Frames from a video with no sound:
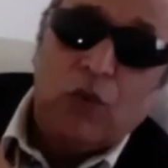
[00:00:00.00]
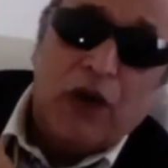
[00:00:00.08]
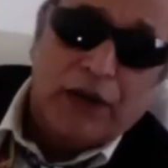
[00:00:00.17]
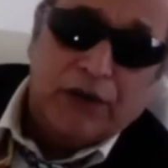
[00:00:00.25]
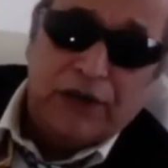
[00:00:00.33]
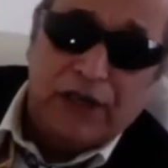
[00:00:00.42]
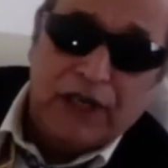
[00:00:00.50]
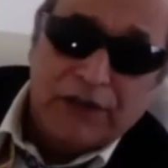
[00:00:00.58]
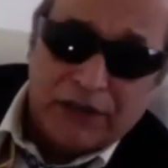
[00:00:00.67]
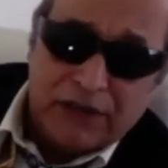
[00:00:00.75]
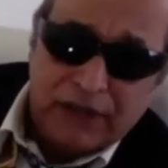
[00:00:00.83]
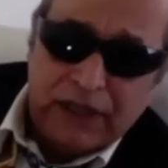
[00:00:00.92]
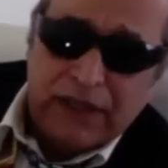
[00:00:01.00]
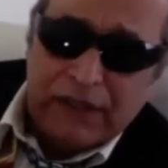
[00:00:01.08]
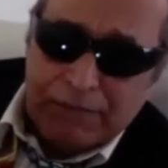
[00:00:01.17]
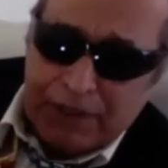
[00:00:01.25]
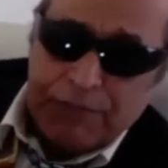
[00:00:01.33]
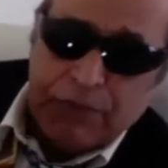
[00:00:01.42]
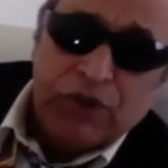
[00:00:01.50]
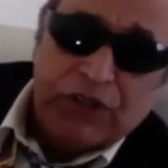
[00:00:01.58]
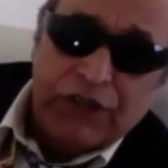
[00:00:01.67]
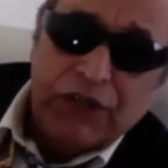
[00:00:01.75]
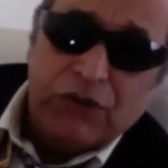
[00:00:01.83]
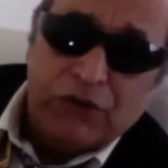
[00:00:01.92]
way or another, people are going
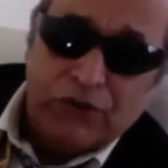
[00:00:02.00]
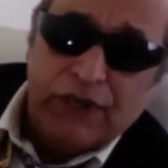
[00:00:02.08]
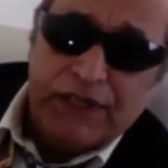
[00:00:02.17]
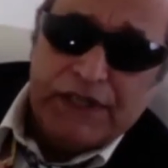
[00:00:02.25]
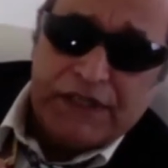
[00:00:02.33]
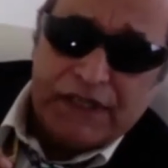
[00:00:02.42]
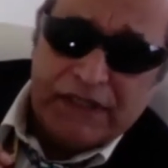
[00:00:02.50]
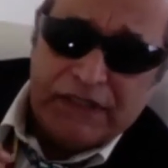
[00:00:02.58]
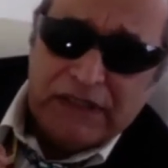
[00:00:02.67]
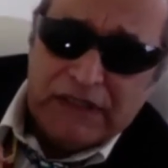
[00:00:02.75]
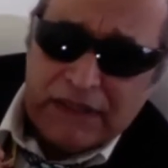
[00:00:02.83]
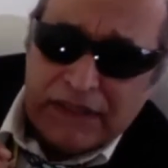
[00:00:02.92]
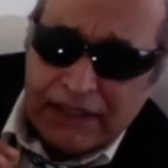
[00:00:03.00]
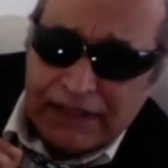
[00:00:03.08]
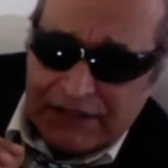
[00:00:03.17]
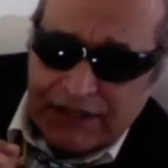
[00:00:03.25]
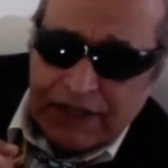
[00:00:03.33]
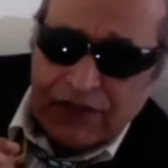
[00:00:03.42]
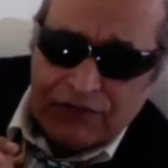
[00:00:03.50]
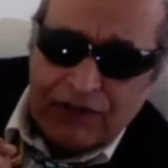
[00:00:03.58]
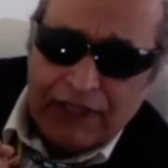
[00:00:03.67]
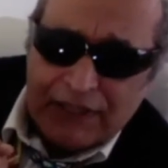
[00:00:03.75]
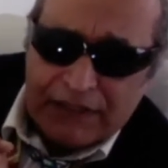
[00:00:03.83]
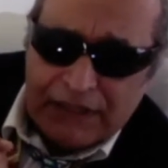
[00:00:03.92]
to go crazy. It's terrifying.
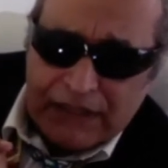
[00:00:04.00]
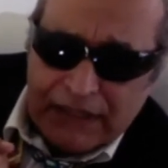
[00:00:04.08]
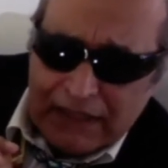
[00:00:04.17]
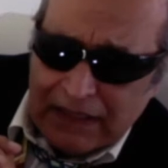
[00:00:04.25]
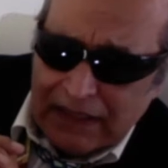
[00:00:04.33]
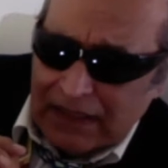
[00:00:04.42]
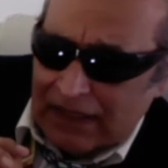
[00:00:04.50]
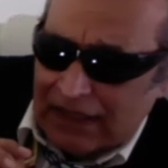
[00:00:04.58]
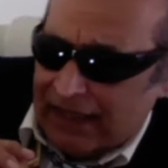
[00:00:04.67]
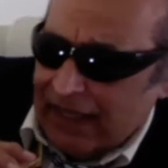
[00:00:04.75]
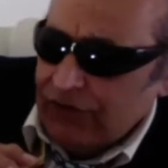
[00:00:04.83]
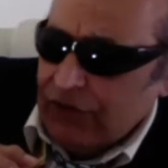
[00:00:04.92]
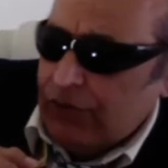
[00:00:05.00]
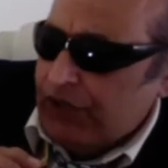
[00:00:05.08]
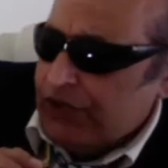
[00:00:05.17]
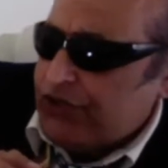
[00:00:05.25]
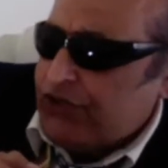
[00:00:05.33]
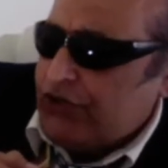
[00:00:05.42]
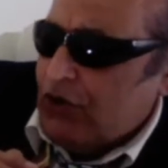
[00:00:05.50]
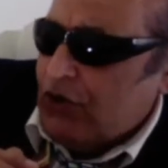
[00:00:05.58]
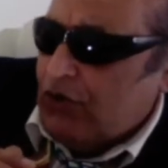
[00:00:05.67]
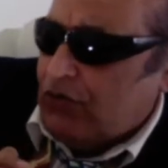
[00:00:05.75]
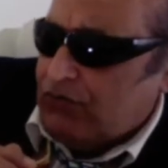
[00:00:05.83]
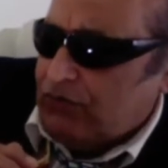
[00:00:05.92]
Uh, everyone is
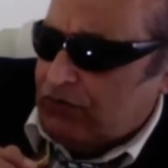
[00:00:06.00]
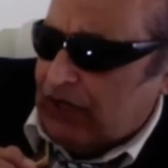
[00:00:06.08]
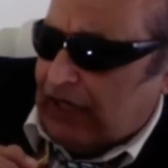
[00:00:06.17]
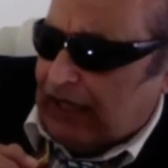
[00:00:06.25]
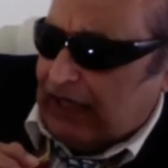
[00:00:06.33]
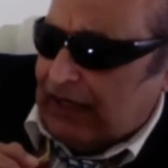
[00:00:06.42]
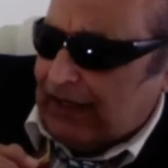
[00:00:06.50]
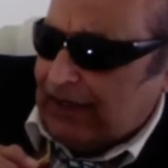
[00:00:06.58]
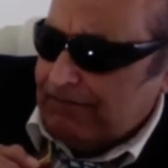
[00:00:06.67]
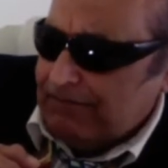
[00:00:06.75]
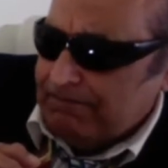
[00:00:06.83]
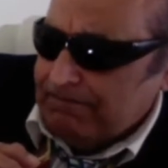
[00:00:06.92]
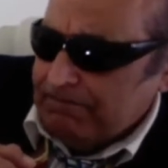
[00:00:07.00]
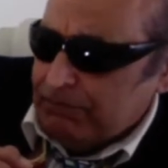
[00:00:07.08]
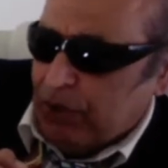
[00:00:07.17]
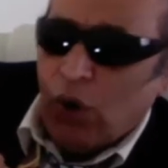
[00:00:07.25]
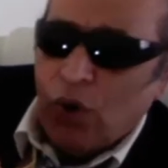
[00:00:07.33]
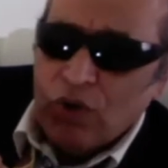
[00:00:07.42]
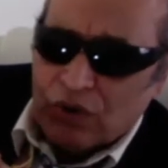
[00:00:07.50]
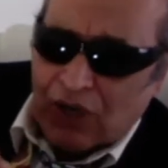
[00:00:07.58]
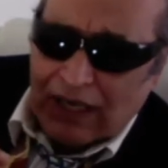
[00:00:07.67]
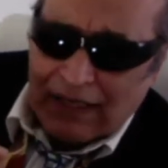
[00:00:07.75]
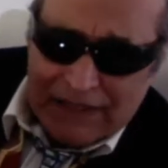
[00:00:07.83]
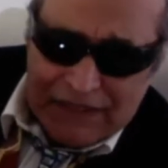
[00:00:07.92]
so uh,
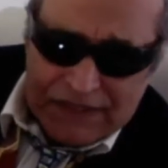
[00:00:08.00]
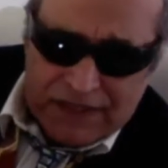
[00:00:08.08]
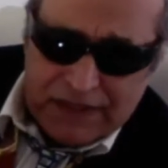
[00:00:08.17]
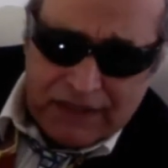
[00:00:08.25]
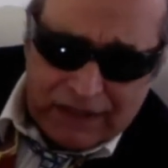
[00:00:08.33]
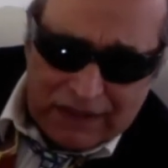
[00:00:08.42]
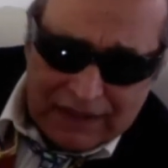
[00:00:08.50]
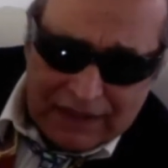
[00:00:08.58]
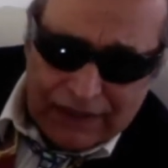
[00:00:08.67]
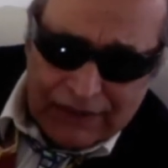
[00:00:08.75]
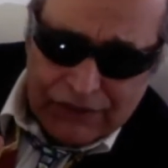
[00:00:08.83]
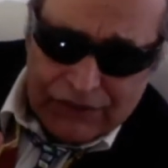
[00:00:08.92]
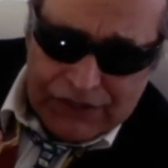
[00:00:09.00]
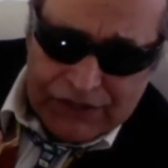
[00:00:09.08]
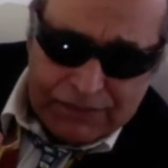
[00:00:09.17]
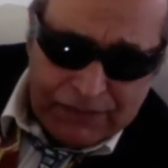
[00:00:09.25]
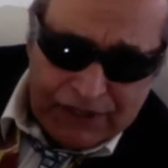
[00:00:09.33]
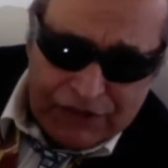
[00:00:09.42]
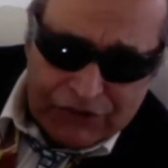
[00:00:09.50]
polarized uh, under this administration. we